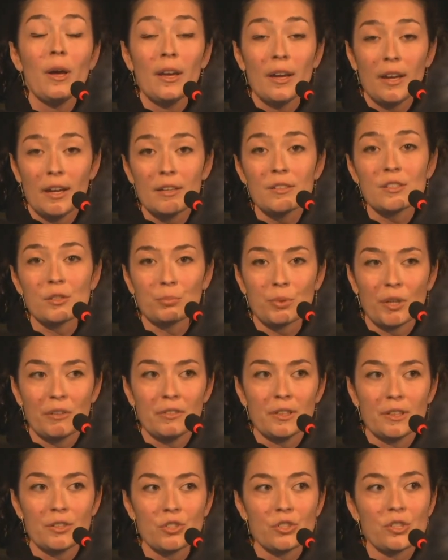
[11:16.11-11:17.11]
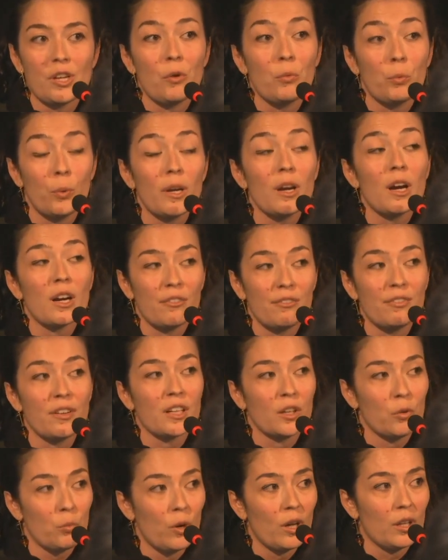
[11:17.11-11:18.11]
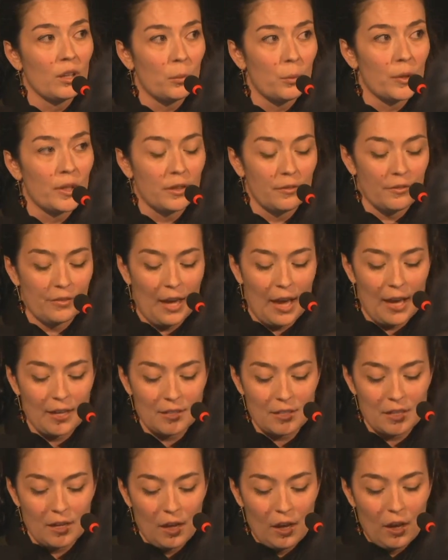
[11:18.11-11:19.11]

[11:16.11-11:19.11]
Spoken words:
is a privilege, and we are very well aware of that.